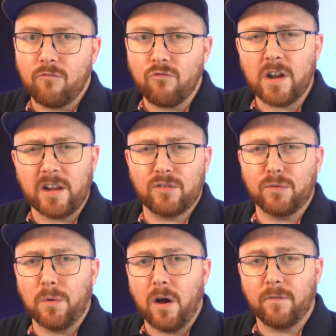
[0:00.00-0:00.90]
really
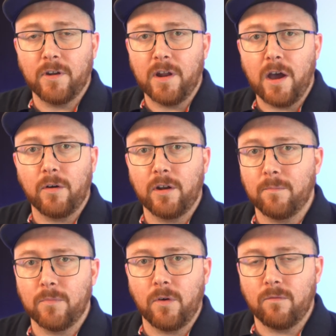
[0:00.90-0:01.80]
sought after now, and
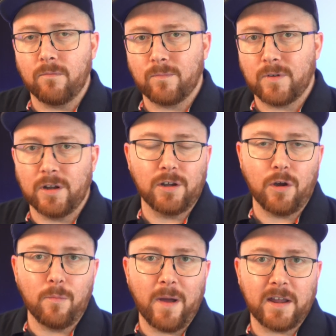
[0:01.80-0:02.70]
I'm not going to
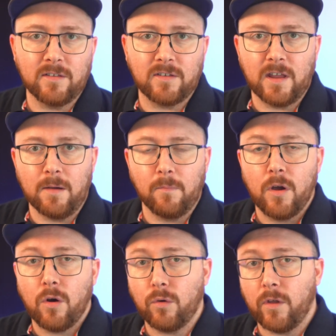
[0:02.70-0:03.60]
go back into them.
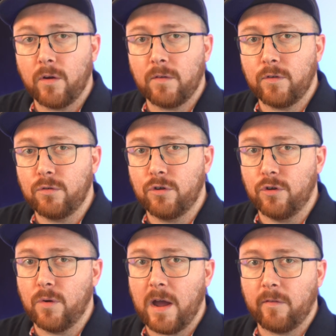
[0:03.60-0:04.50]
Although if you
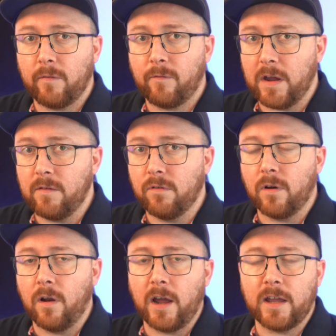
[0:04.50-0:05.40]
do have a
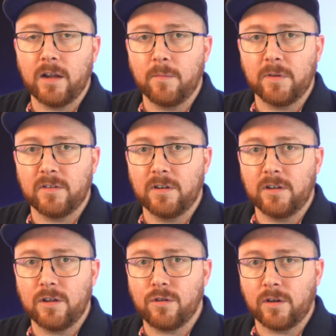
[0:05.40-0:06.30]
favourite Leica limited
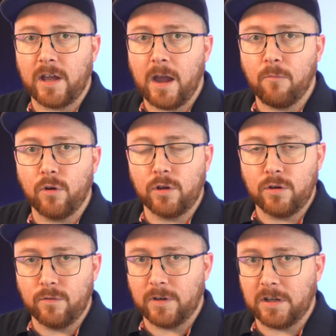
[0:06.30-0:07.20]
edition camera that
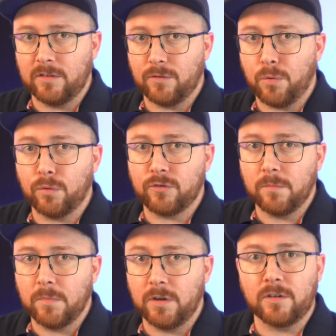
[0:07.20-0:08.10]
you think is
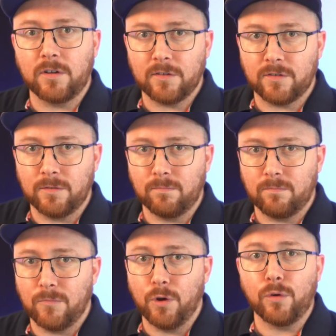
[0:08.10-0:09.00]
awesome and doesn't
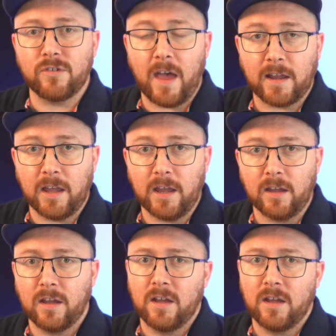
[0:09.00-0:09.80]
look tacky,